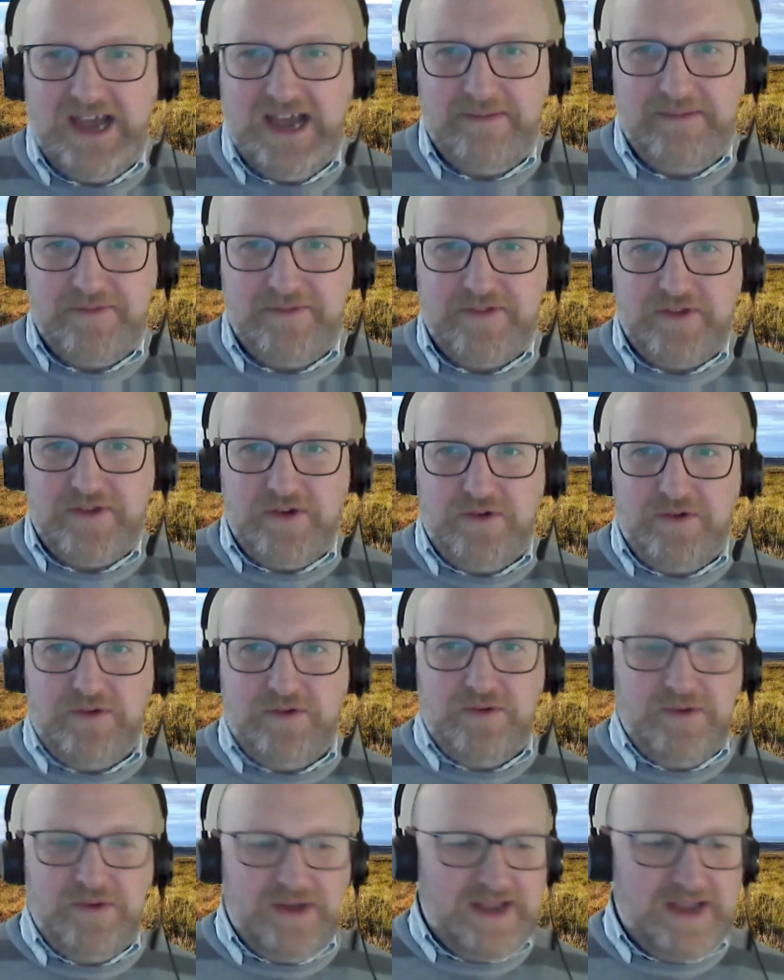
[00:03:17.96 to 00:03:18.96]

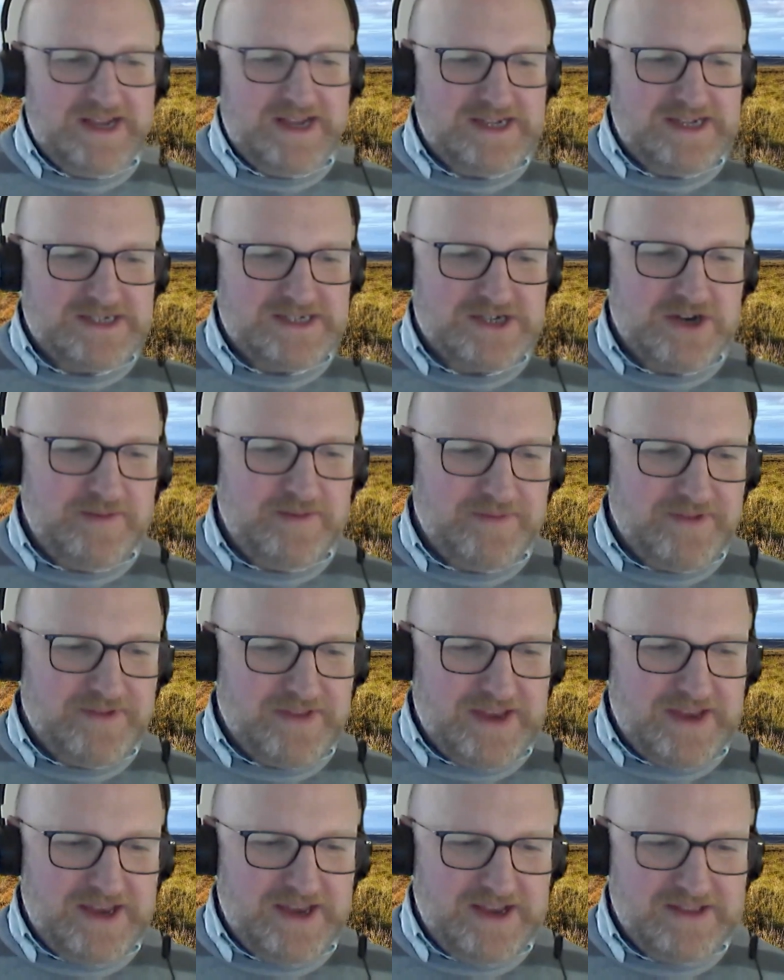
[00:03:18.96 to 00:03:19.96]
So in terms of
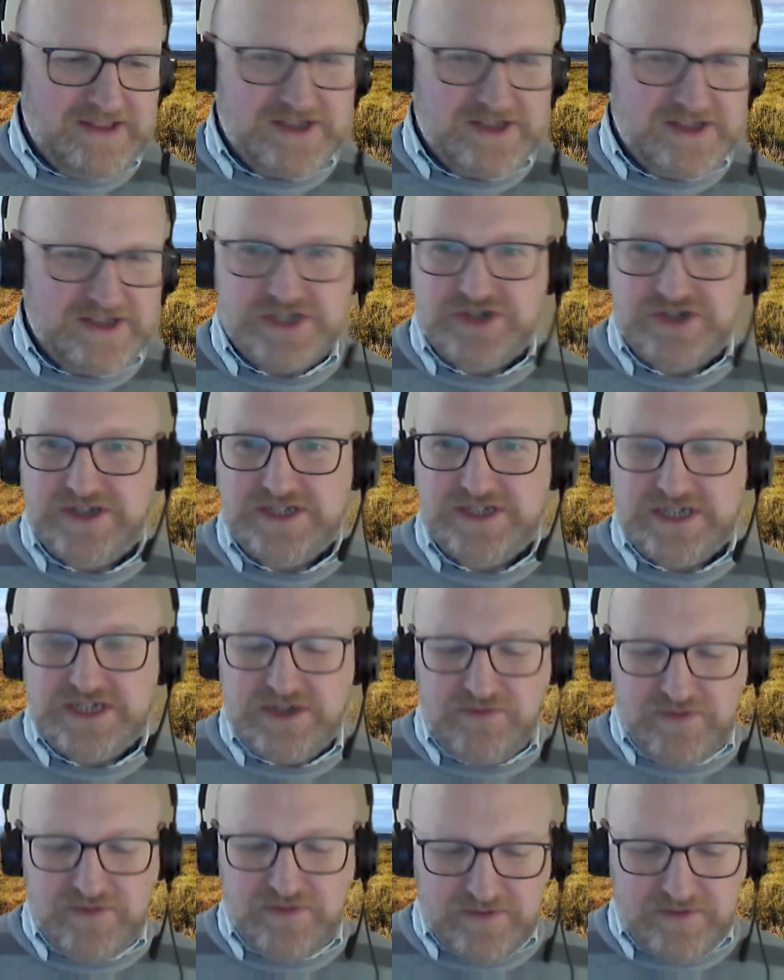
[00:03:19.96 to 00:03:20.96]
the Just Transition
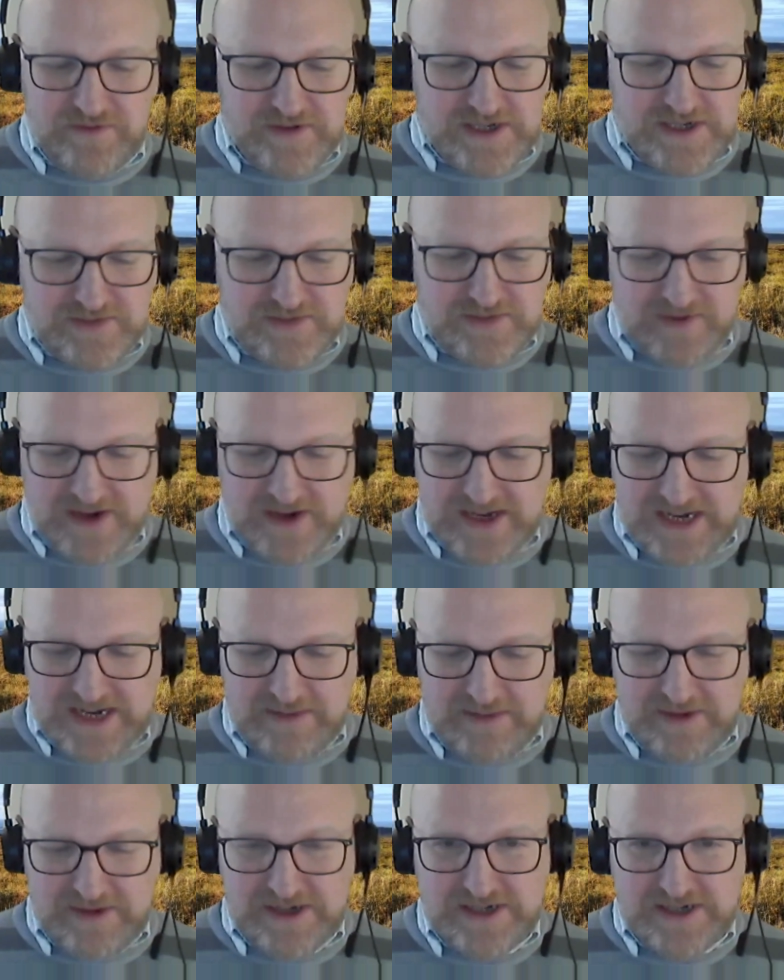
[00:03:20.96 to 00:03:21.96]
Fund, first of all, a little
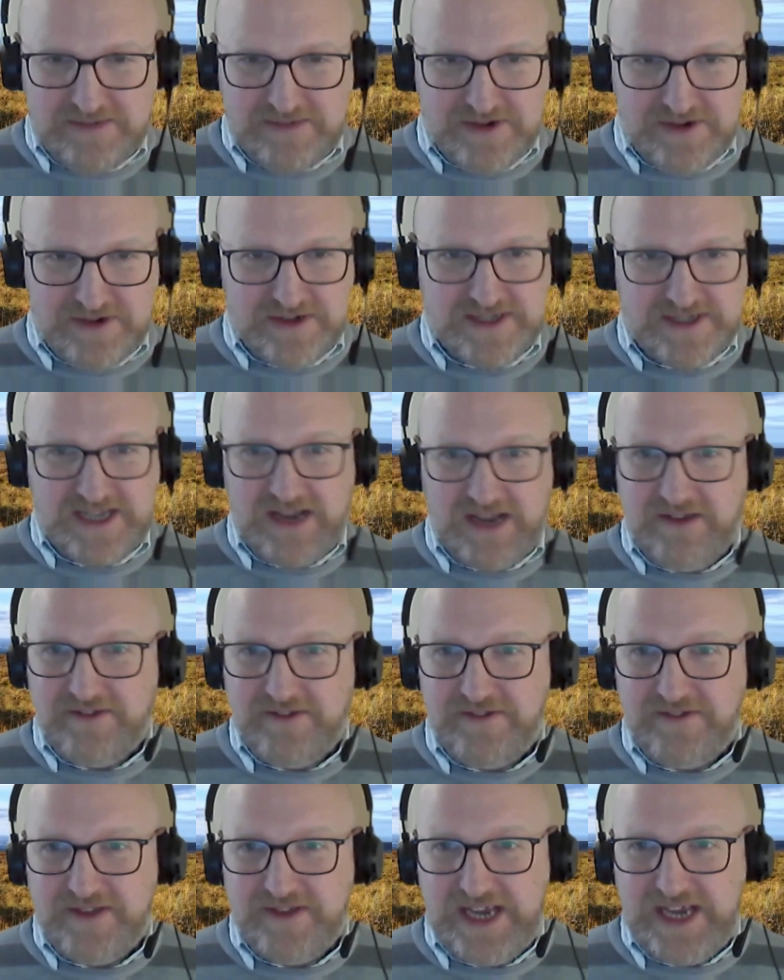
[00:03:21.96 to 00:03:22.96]
about ourselves
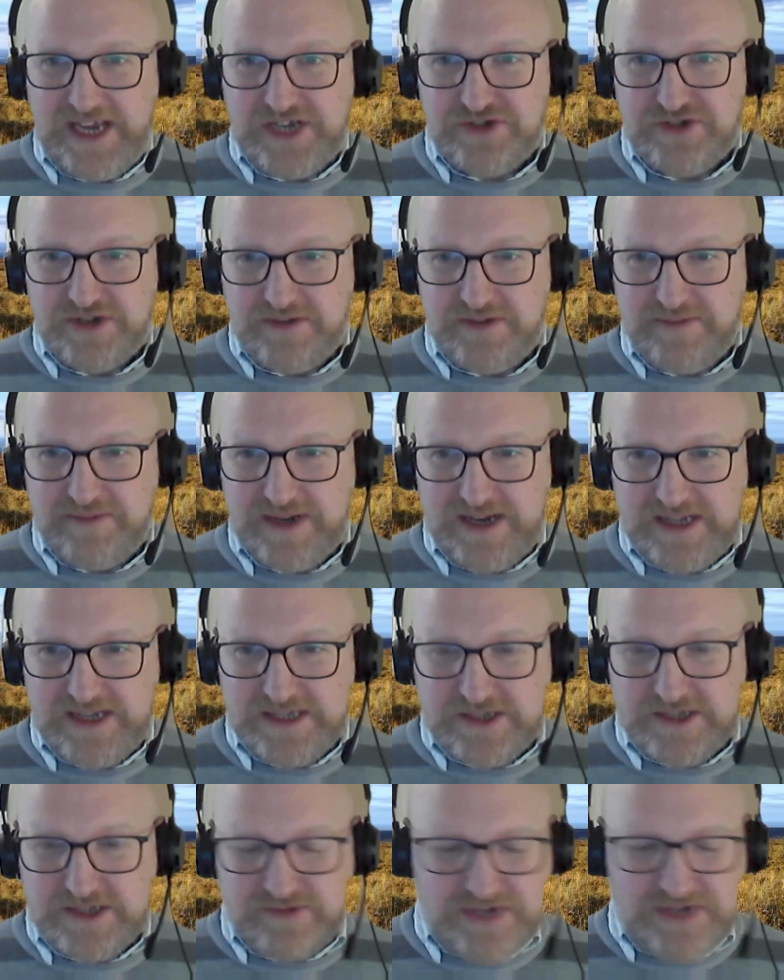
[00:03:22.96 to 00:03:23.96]
and the Eastern and
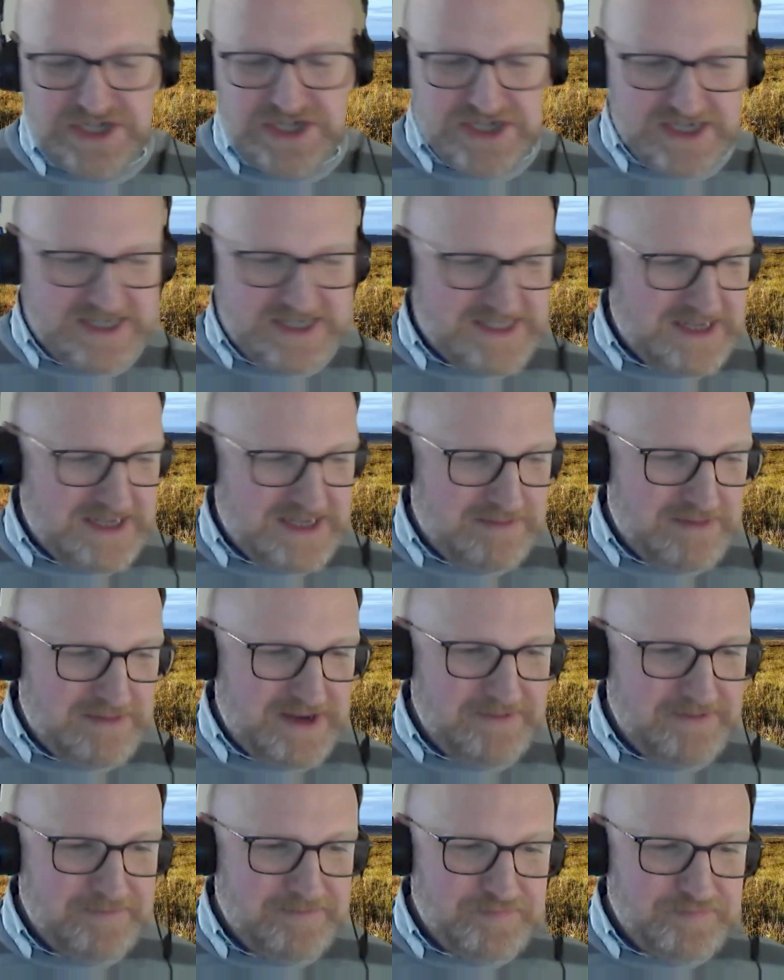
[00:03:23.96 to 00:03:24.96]
Midlands Regional Assembly.